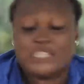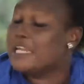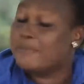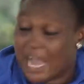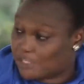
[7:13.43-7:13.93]

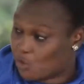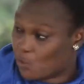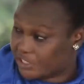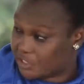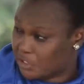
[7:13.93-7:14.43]
Wait, let
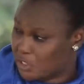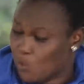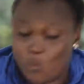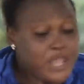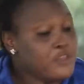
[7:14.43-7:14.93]
me ask you a
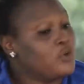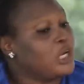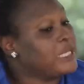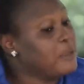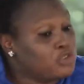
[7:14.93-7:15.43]
question.
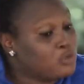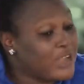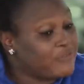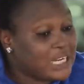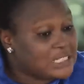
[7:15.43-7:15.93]
When you
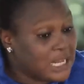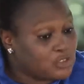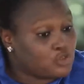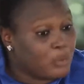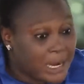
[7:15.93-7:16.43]
came to my
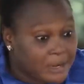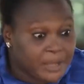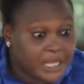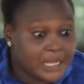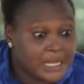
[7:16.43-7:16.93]
father's house
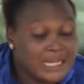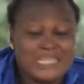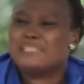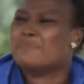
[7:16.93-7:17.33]
to marry me,